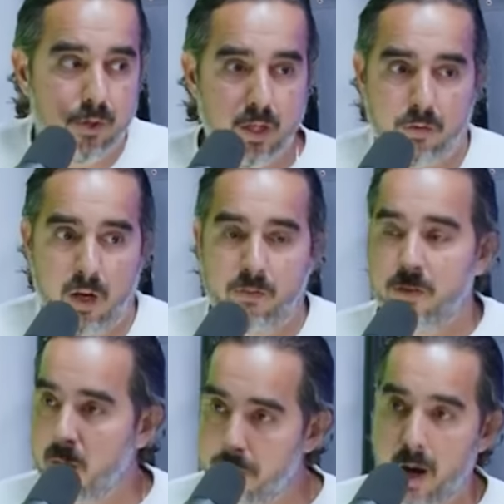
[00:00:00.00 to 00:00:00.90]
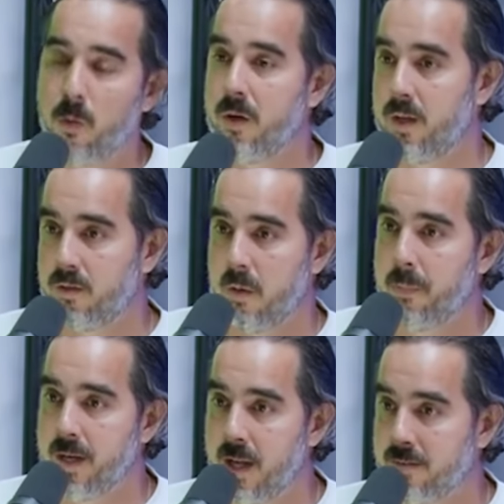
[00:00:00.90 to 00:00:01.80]
he doesn't have the same power in this
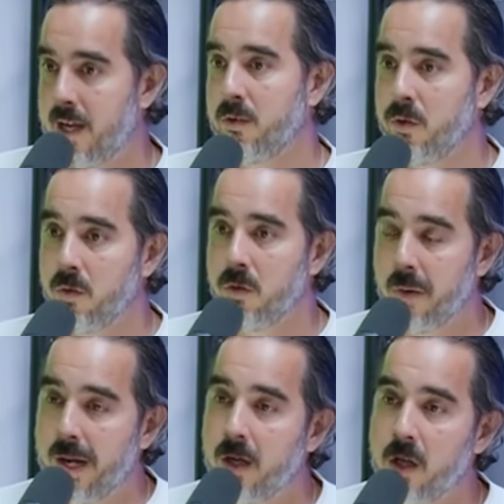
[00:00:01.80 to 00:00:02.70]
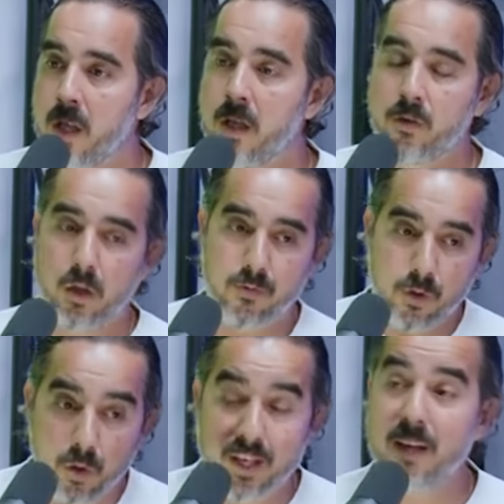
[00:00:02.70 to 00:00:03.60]
company as 100%. I do, right? So if
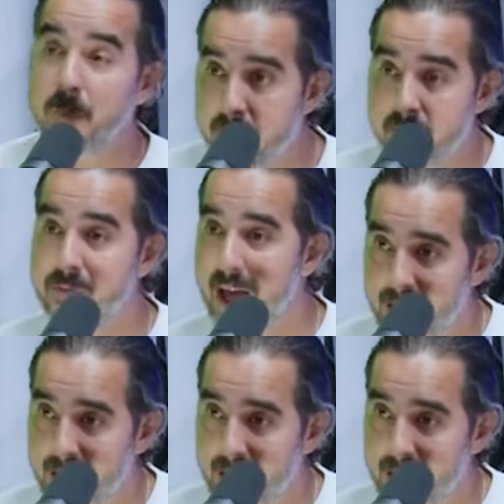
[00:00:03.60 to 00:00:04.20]
you give me